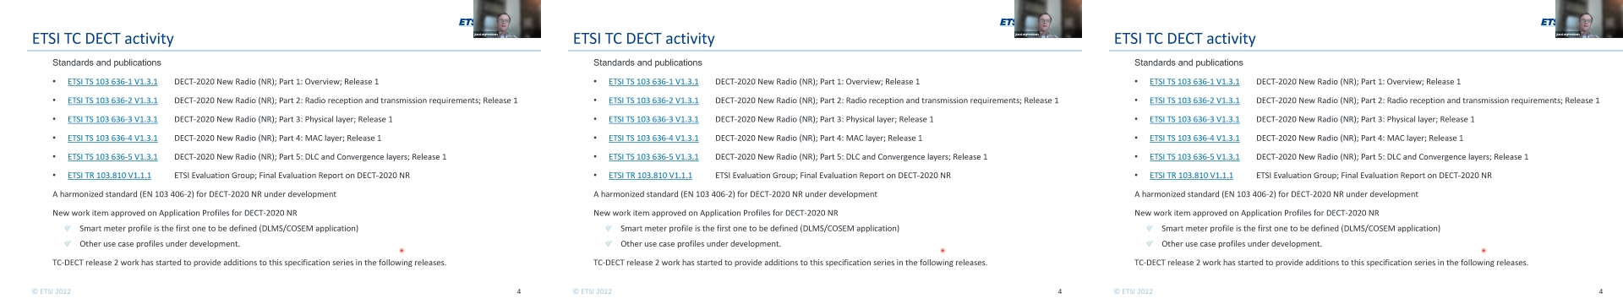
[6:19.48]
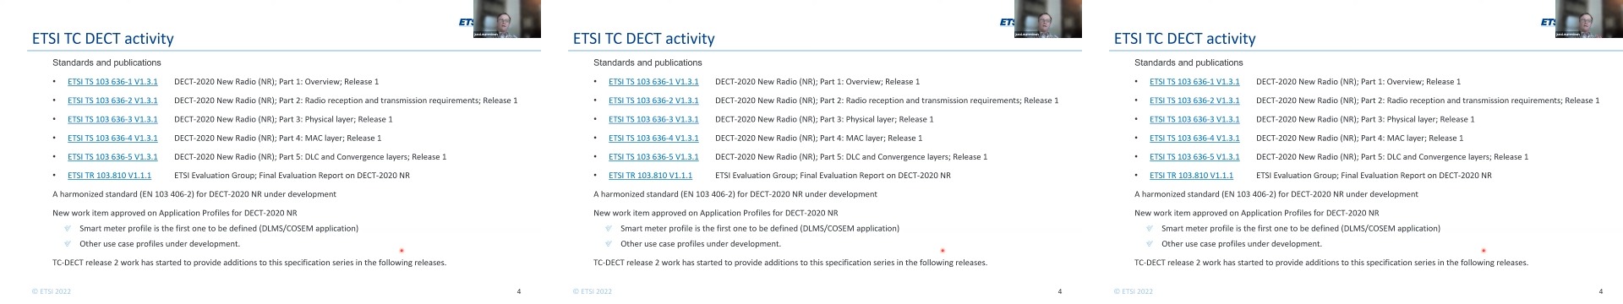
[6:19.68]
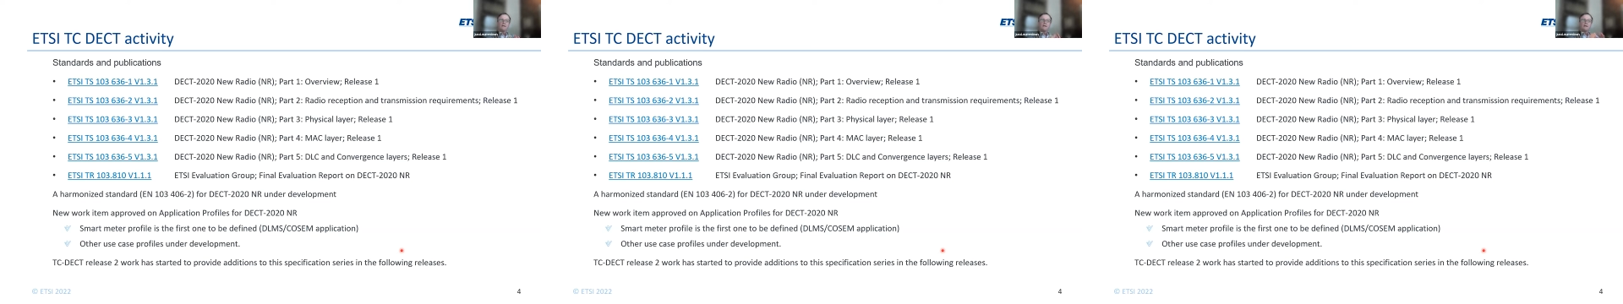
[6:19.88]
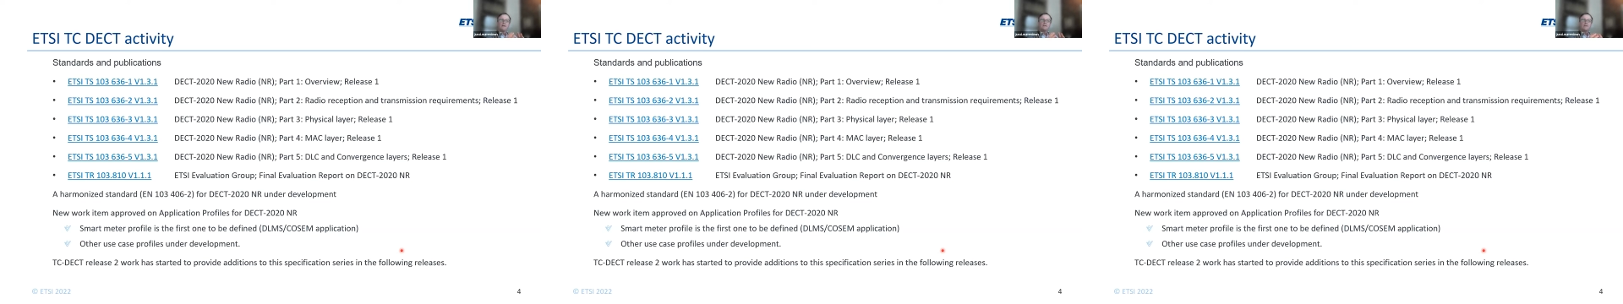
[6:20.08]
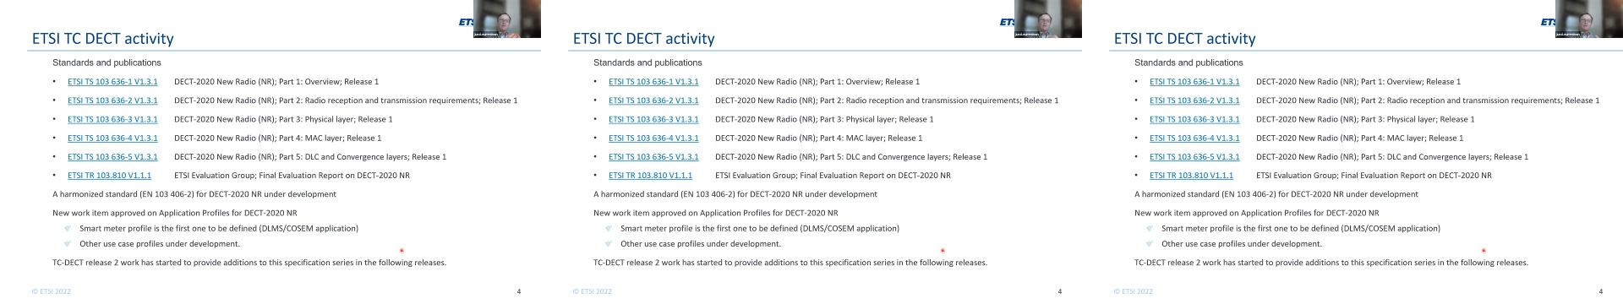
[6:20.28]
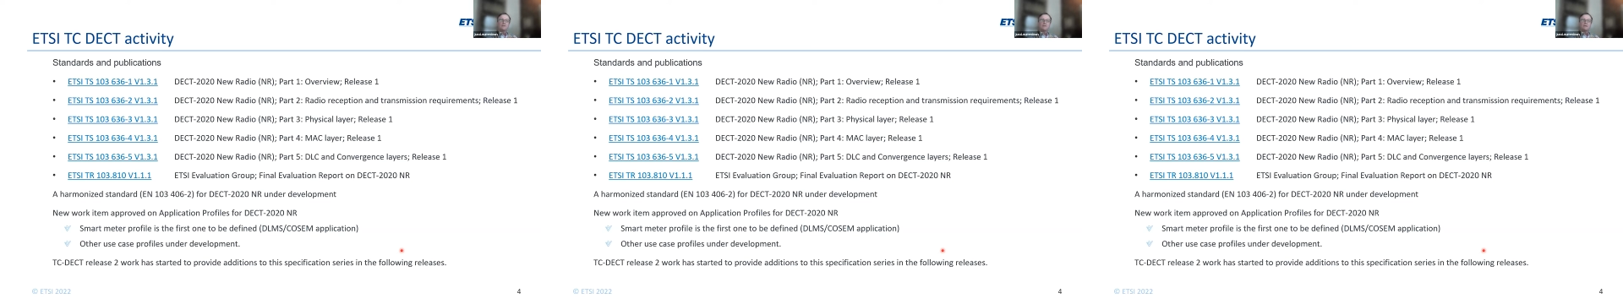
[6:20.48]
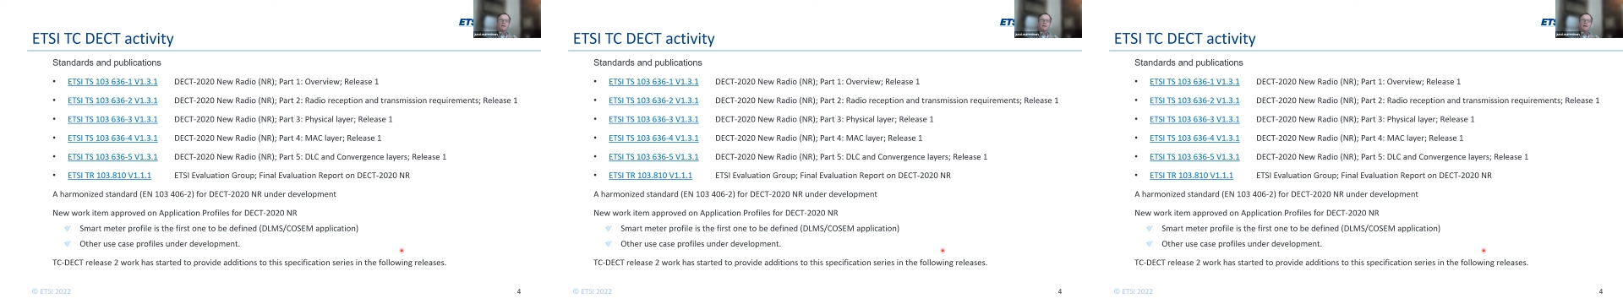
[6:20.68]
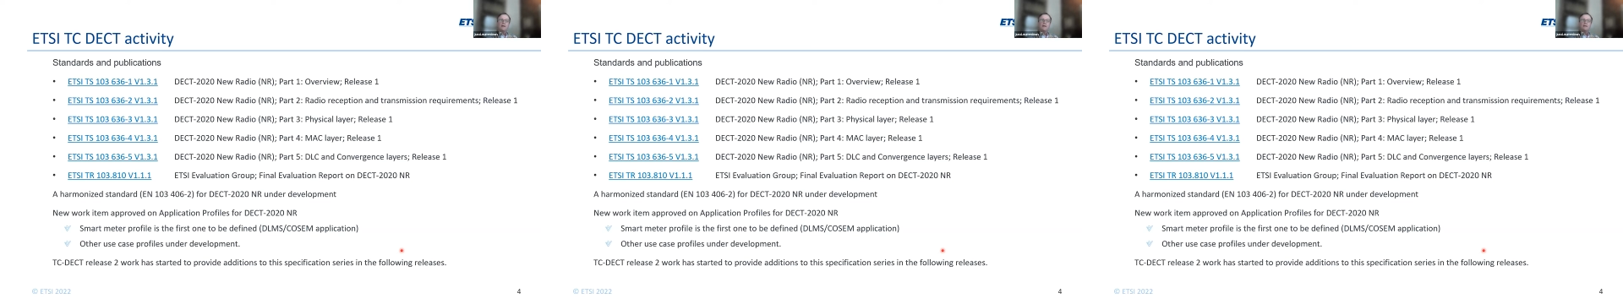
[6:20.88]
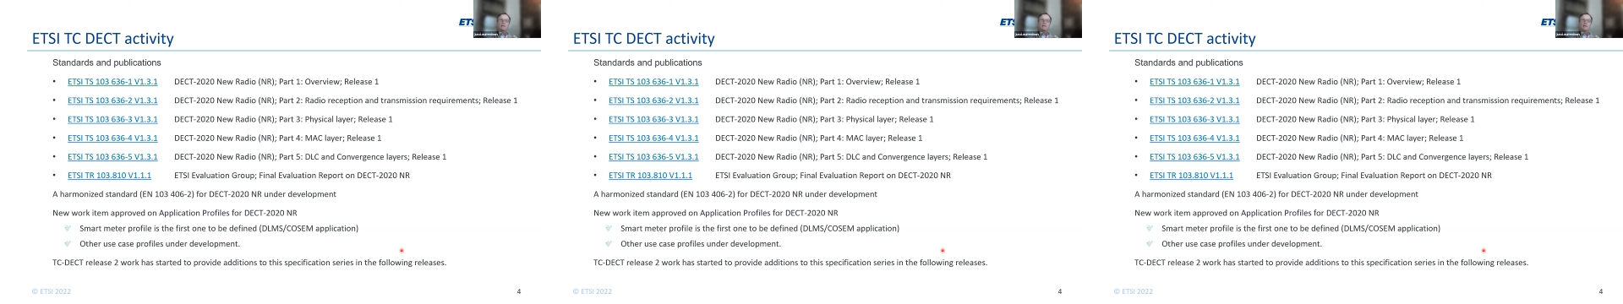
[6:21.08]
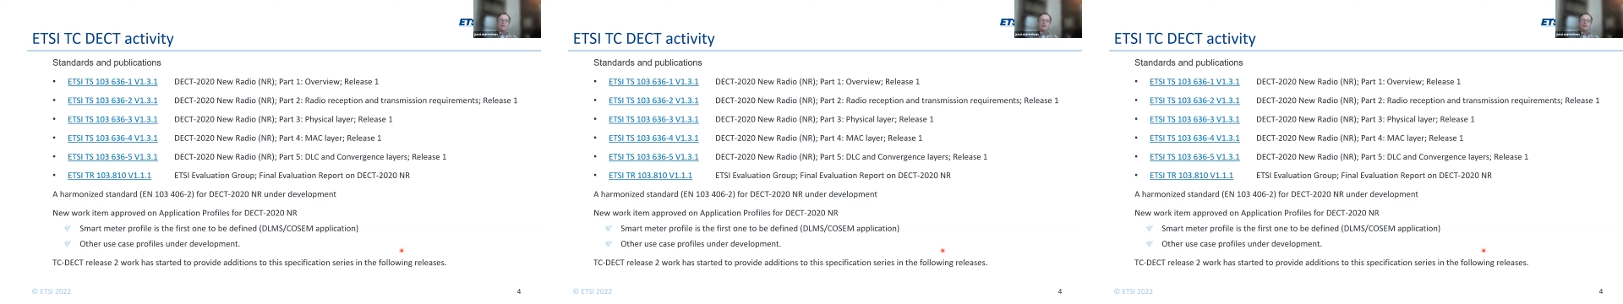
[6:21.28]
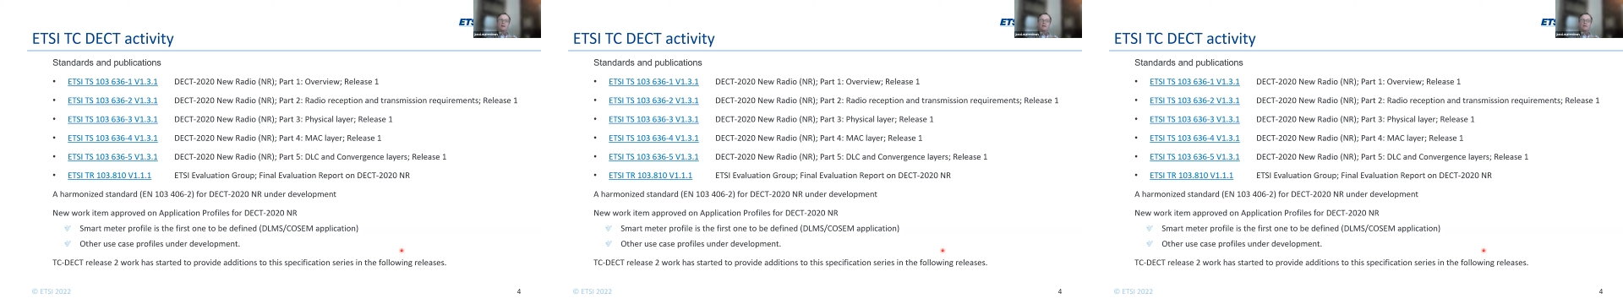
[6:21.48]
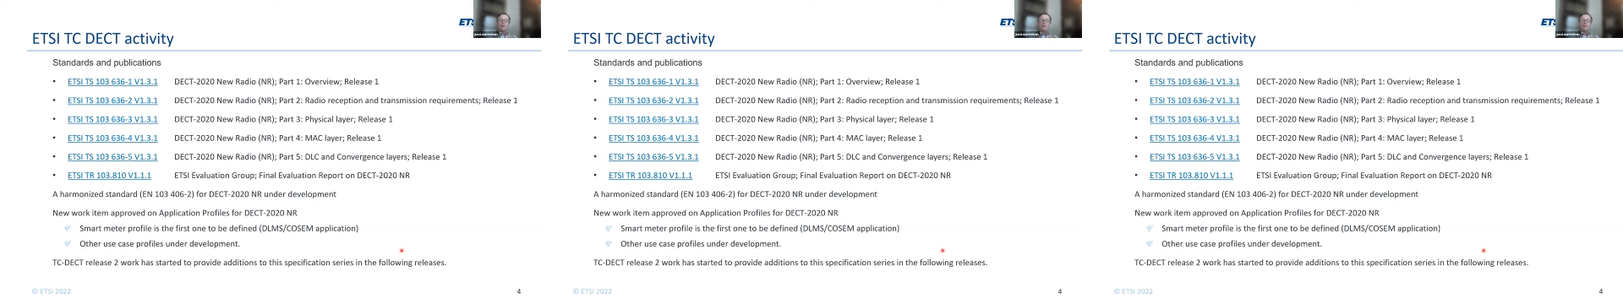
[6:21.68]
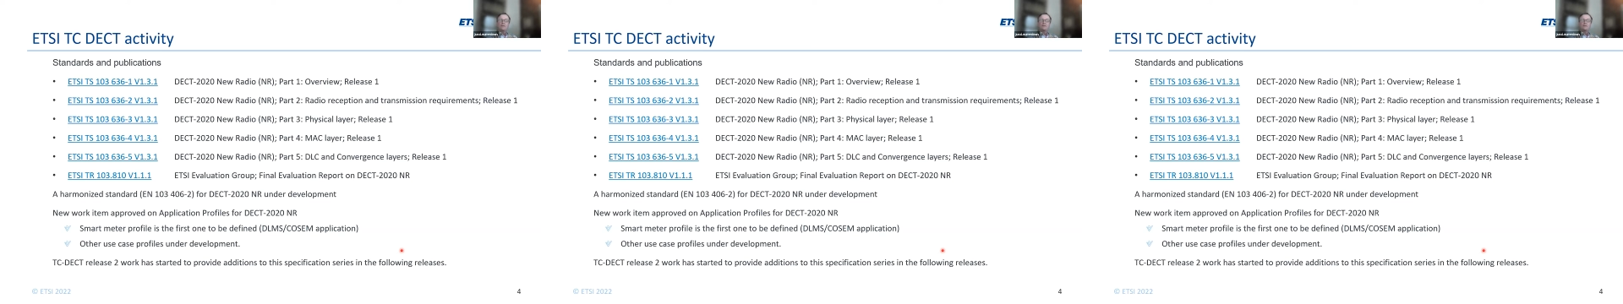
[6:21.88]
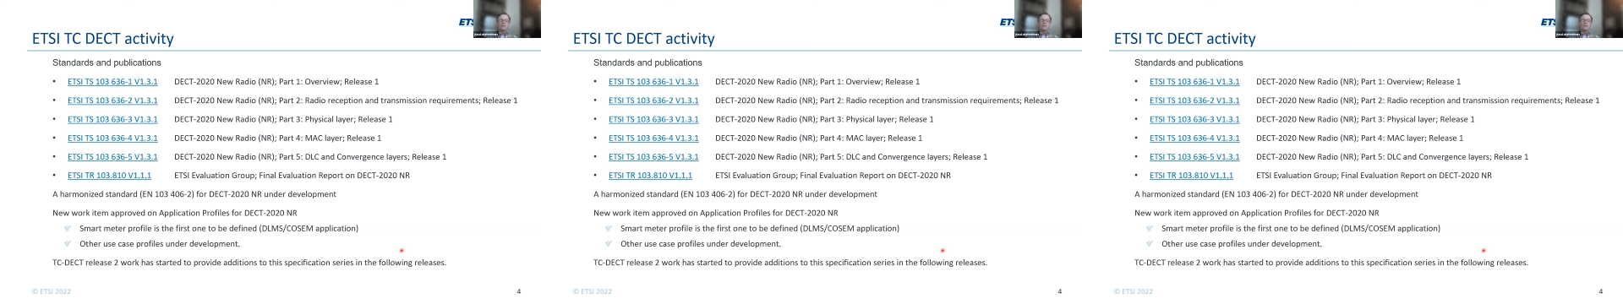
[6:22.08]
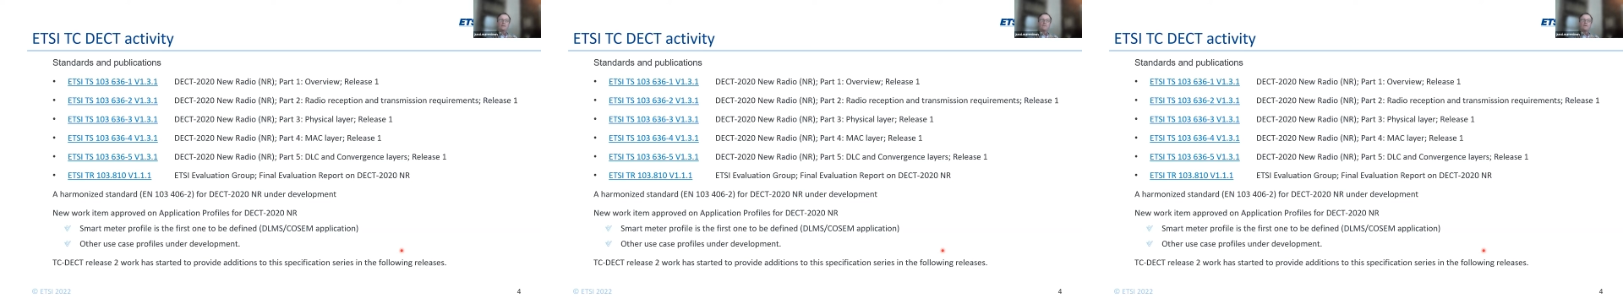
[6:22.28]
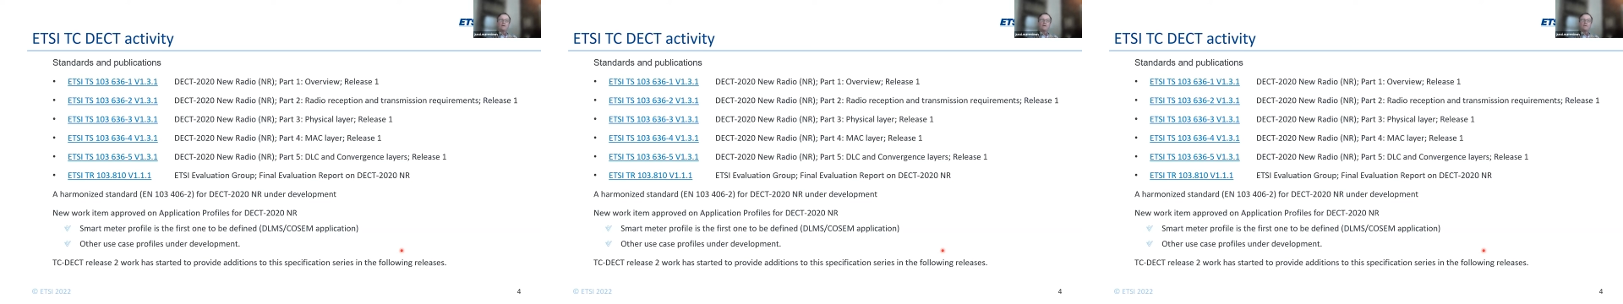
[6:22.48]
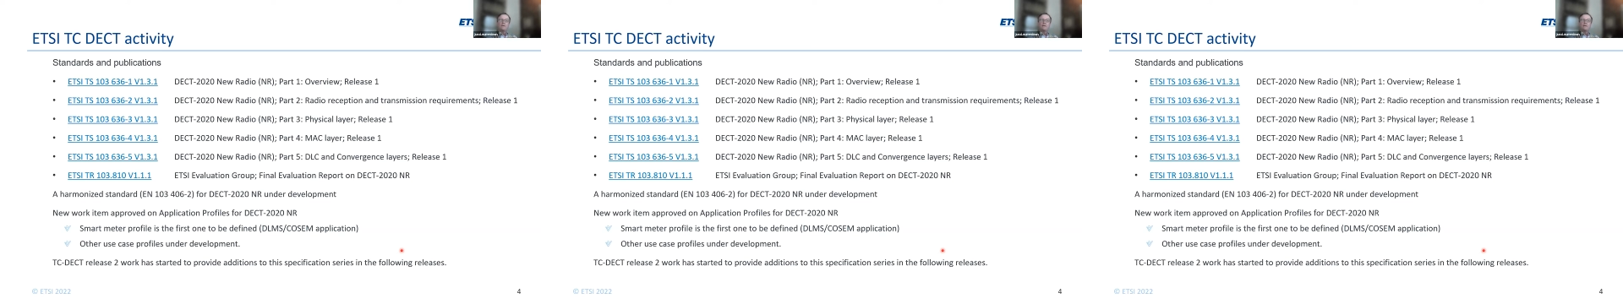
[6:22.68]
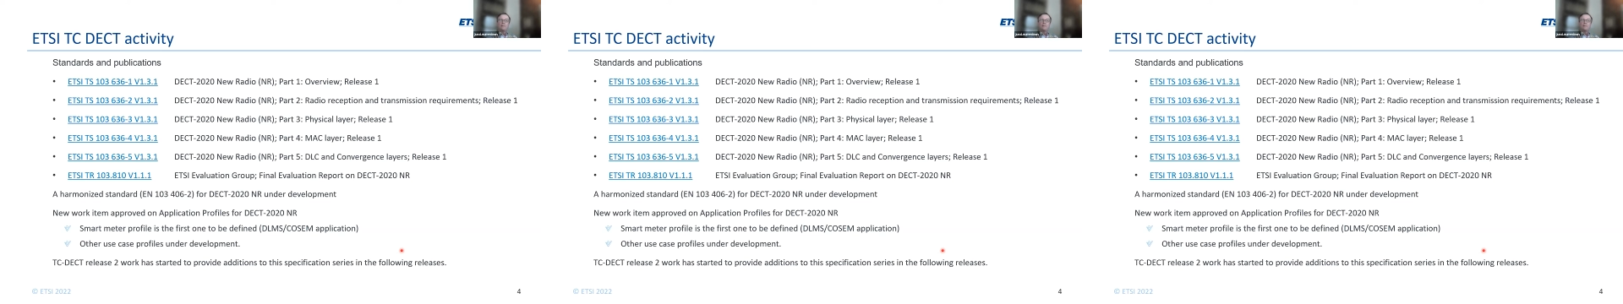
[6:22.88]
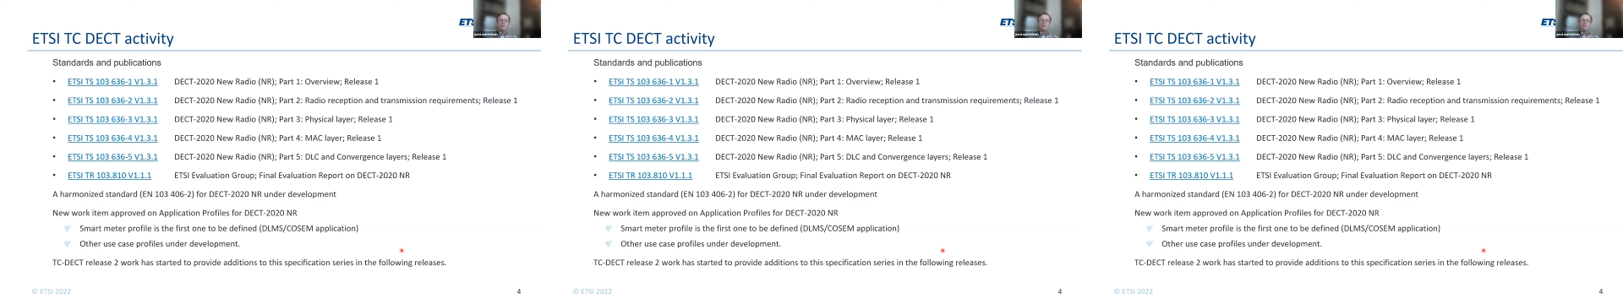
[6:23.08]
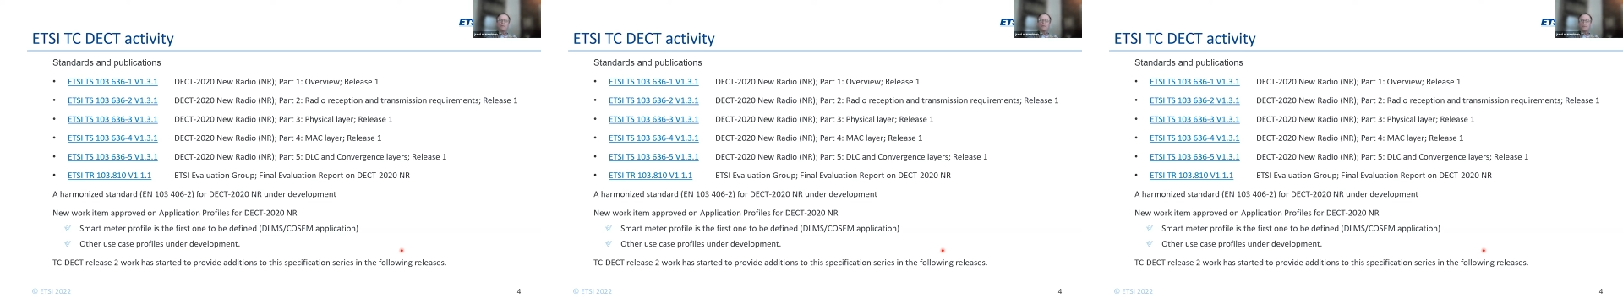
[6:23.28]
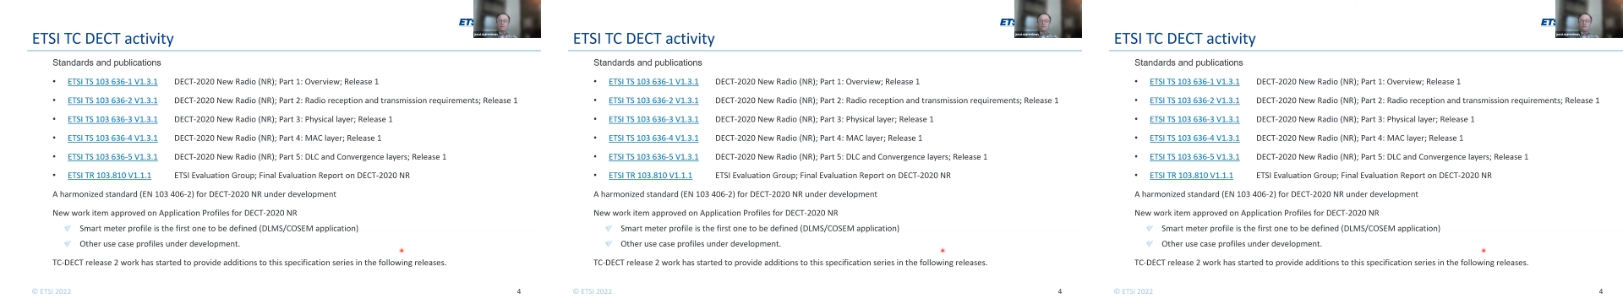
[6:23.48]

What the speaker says: Nobody's mouth can be seen.